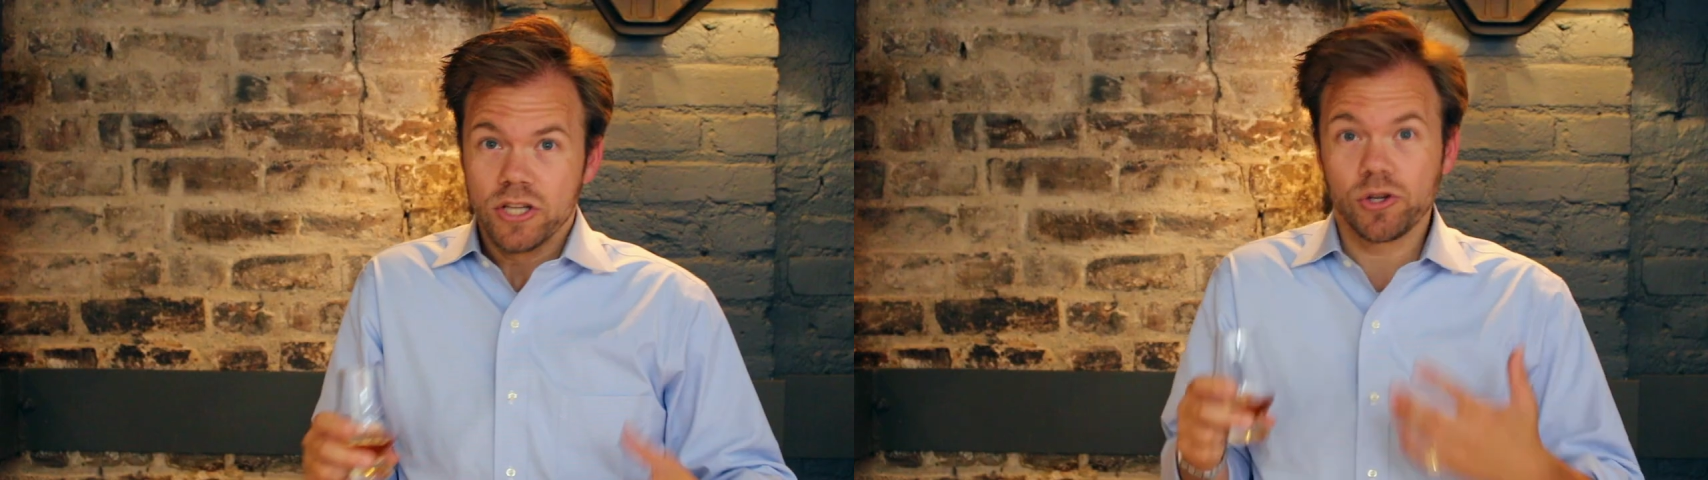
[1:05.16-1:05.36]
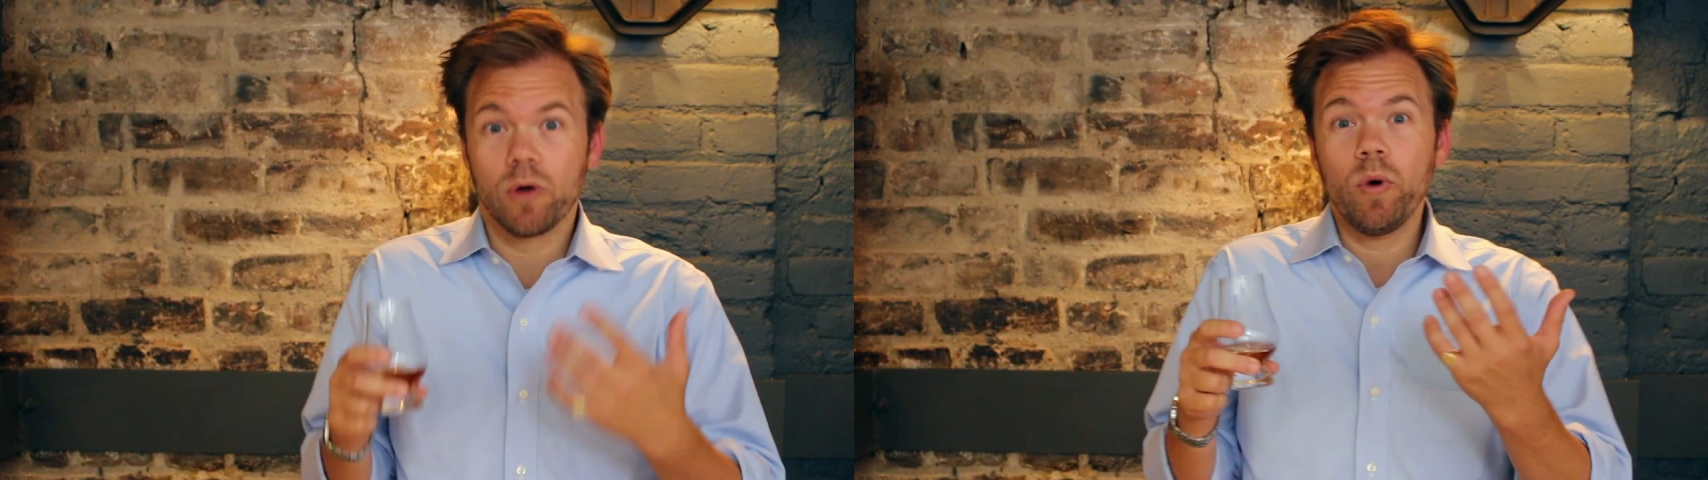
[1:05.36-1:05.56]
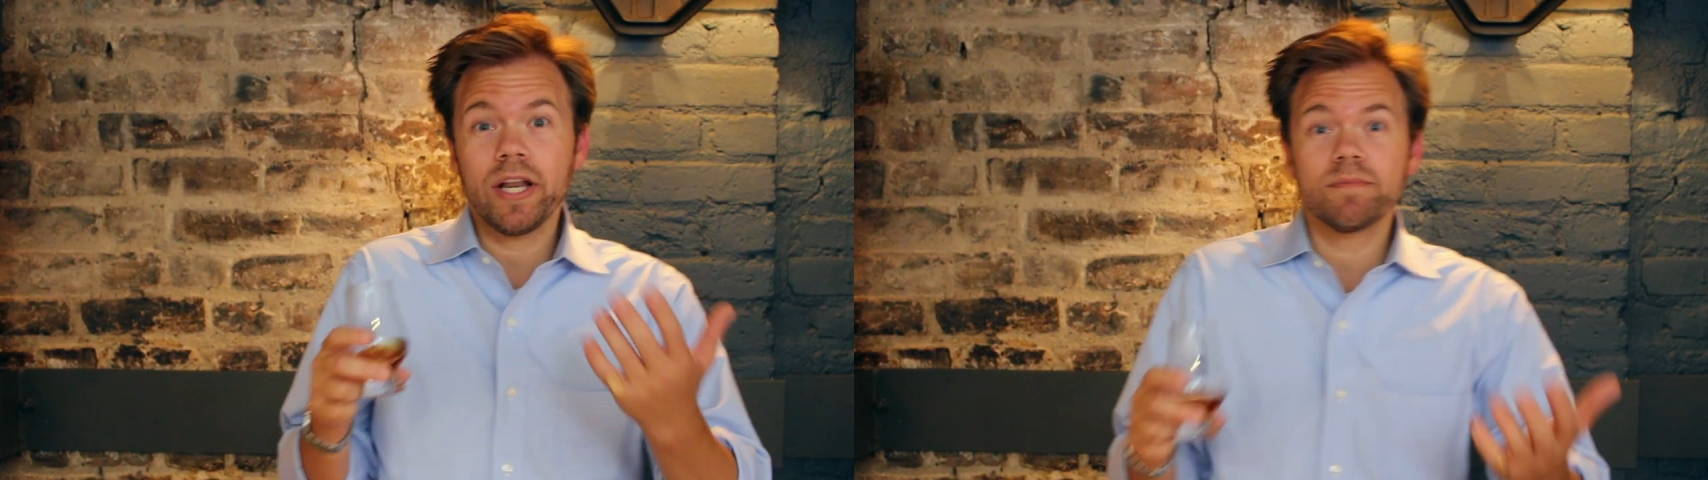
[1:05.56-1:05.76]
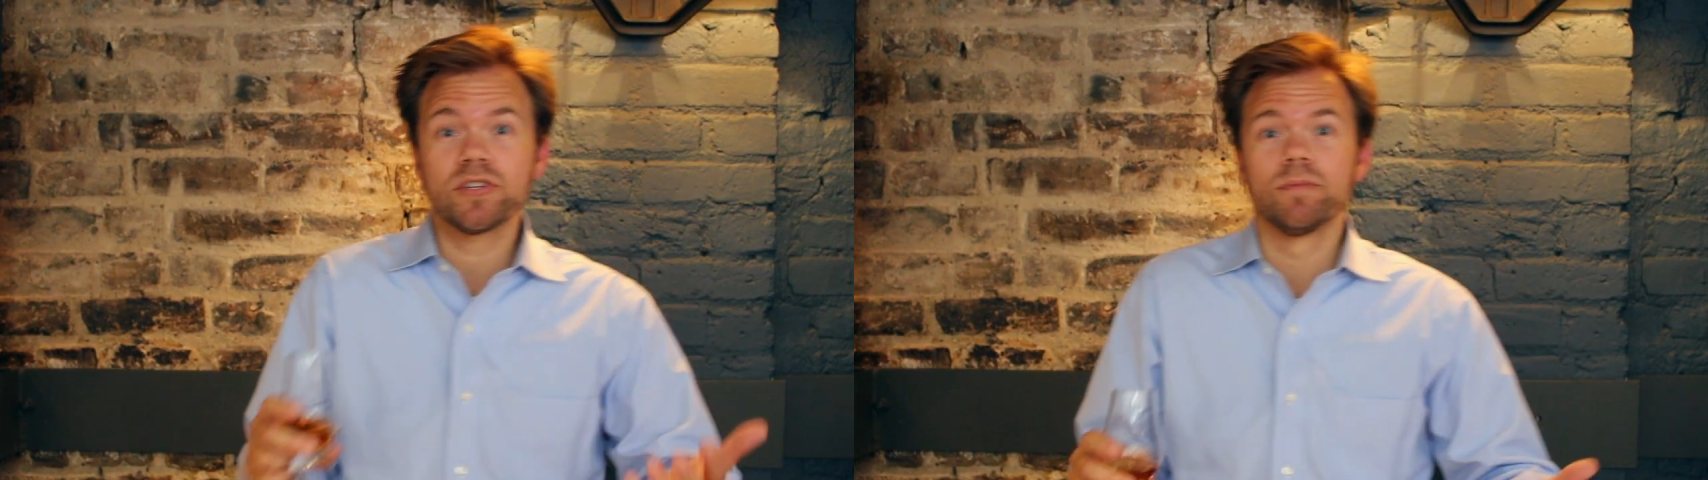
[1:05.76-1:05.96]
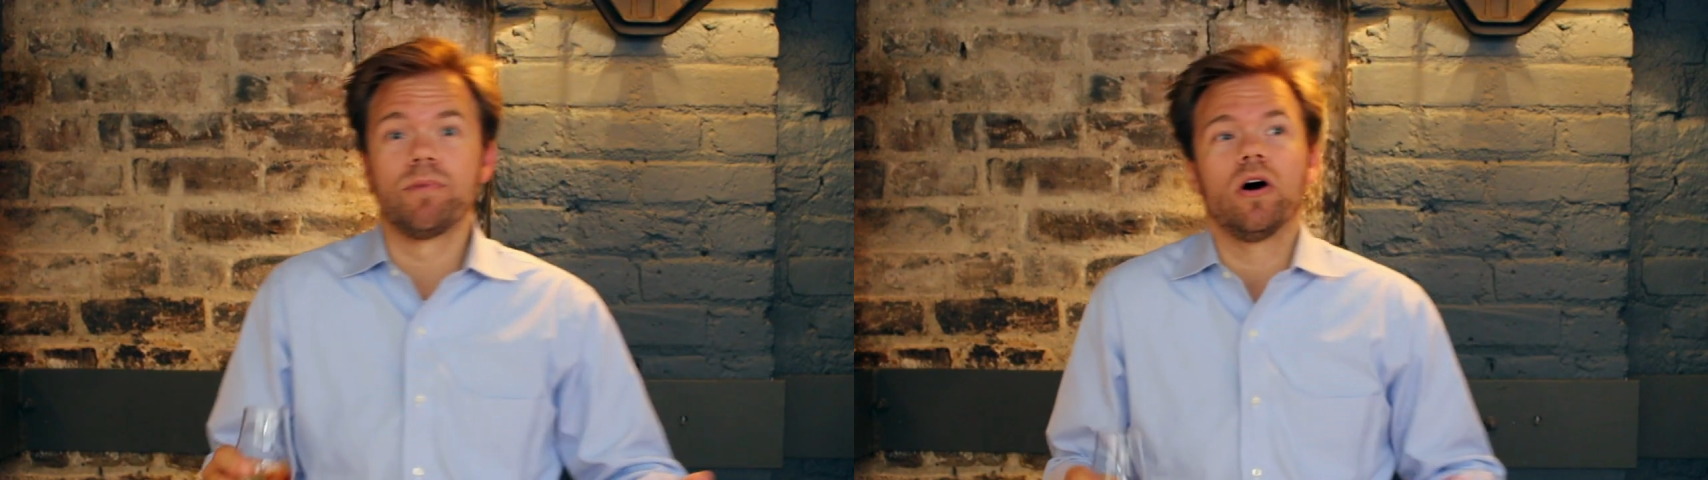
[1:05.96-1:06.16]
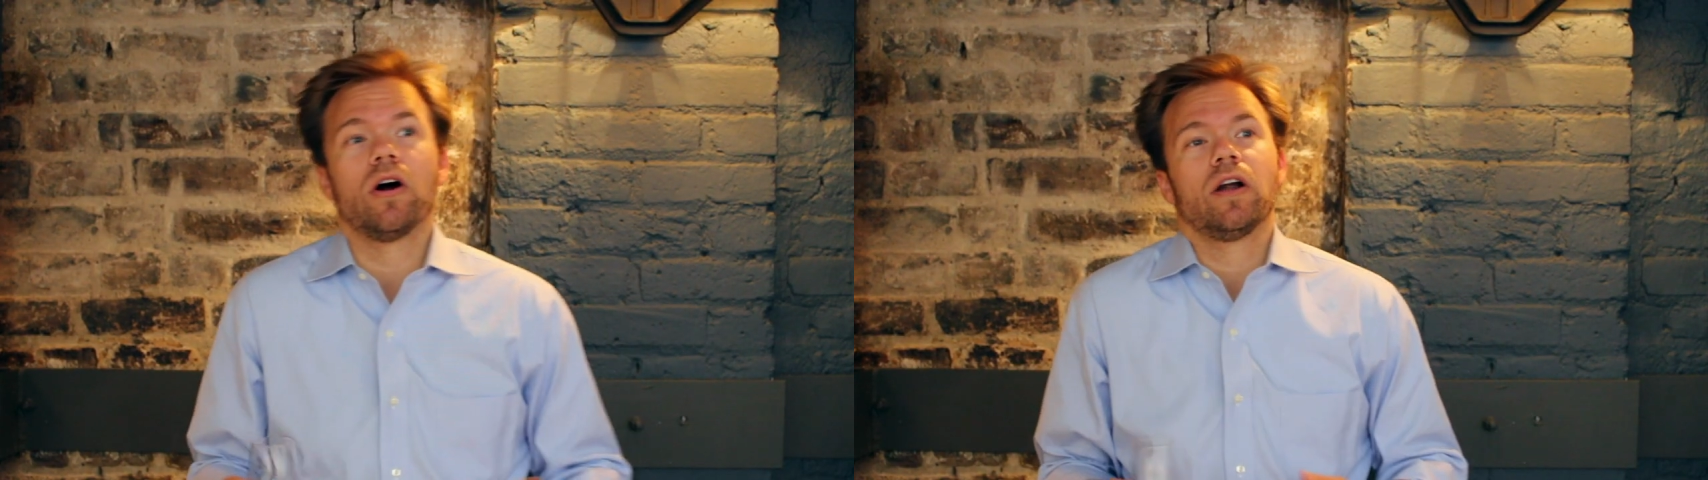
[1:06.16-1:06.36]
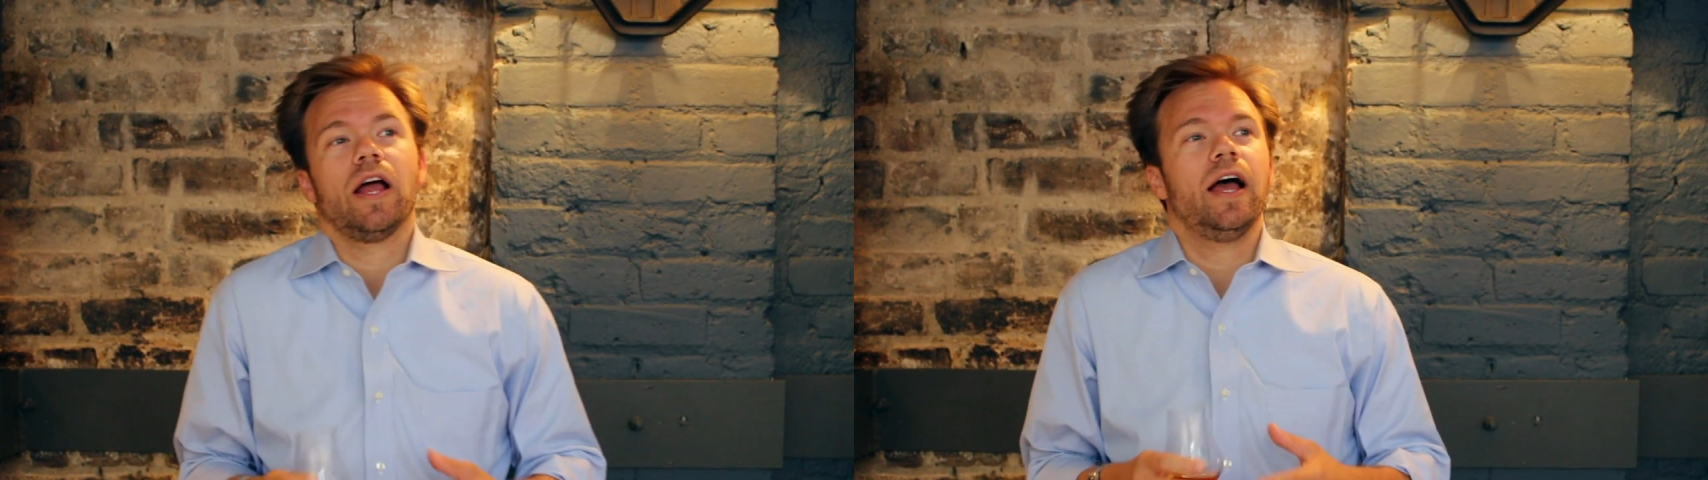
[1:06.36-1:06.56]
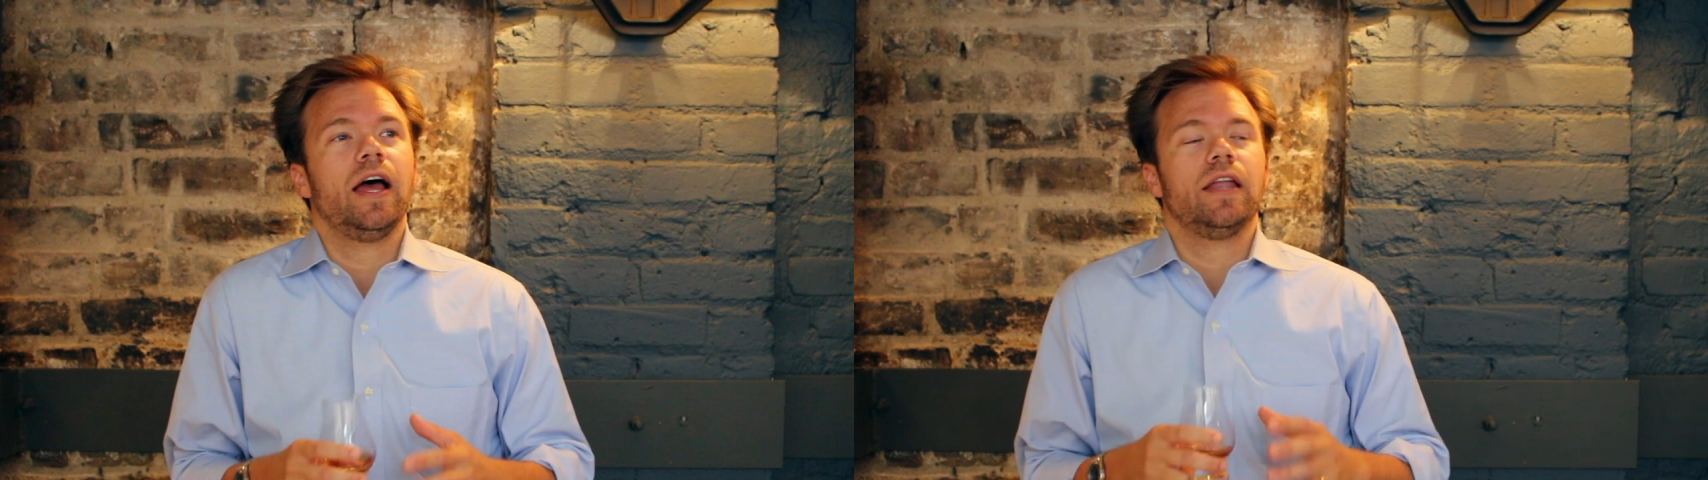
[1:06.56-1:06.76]
So I went up to the bar
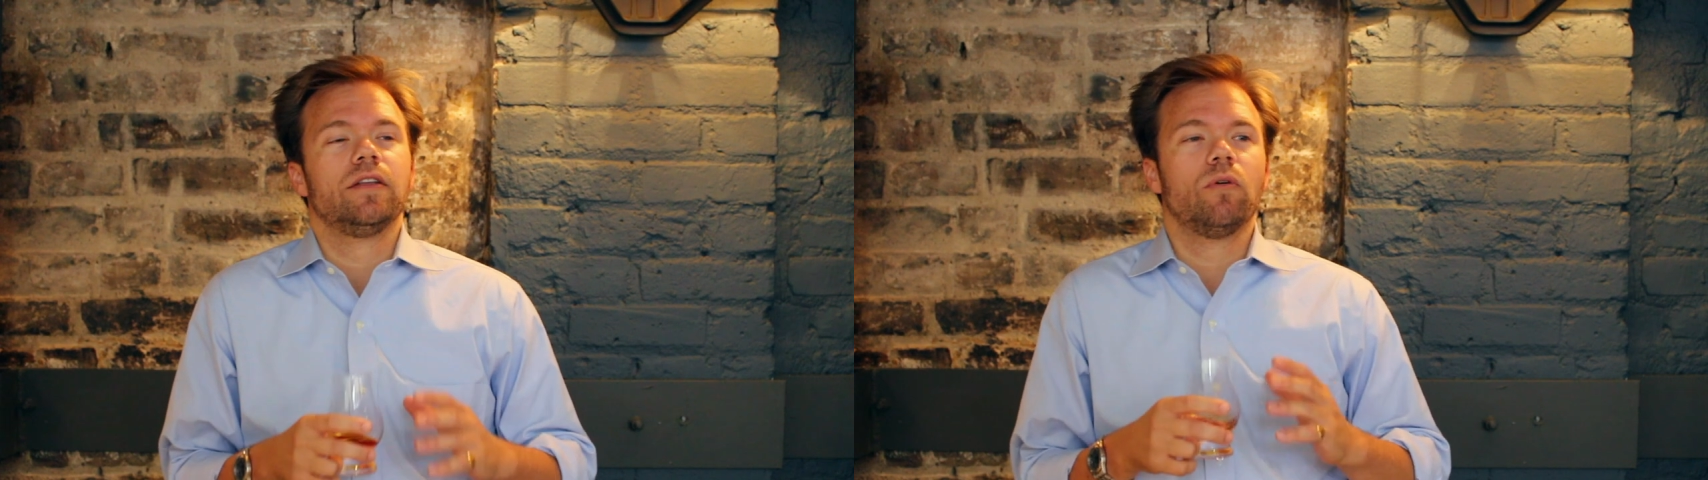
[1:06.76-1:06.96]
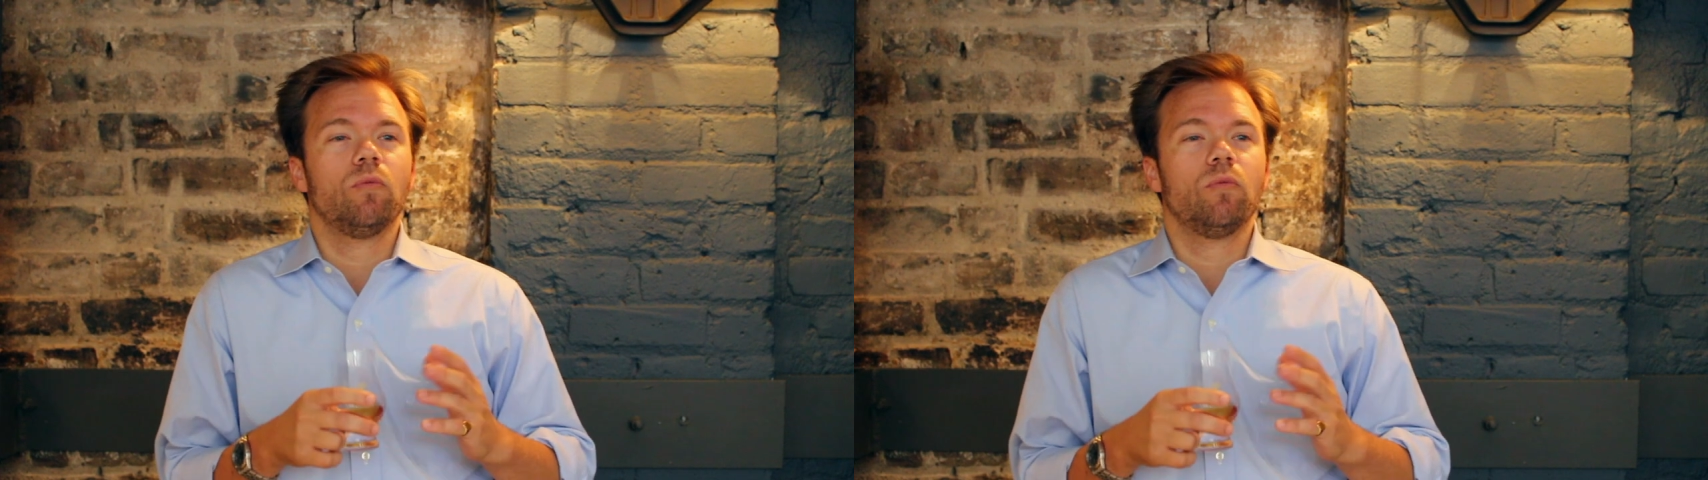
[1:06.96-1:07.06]
and